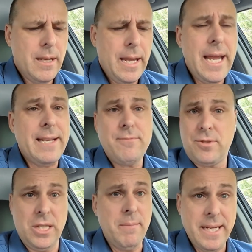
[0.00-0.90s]
And
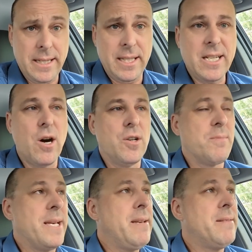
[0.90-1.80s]
she immediately
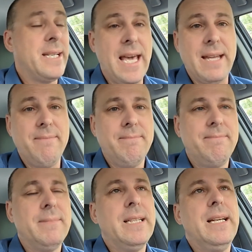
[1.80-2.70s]
calls me again
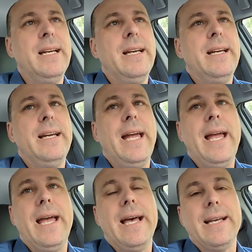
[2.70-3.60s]

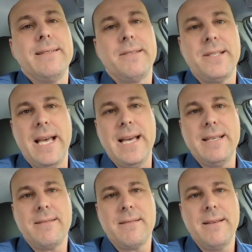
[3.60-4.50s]
and
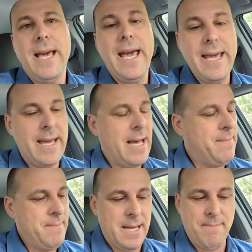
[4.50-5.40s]
says, Hey,
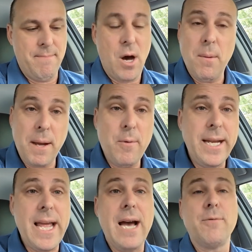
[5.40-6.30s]
I'm, I'm on my
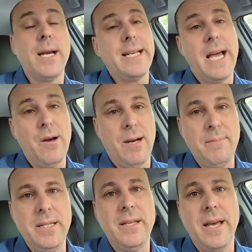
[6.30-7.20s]
way down right now.
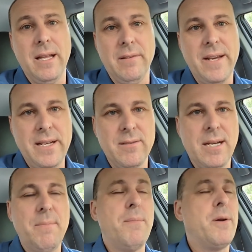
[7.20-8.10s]
I'm in the elevator.
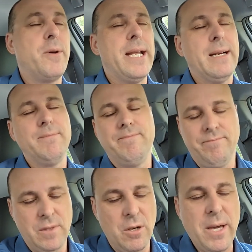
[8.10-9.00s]
I'm on my way down.
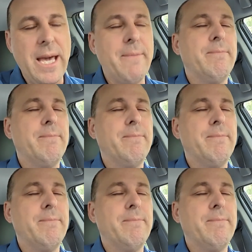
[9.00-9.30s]
Okay.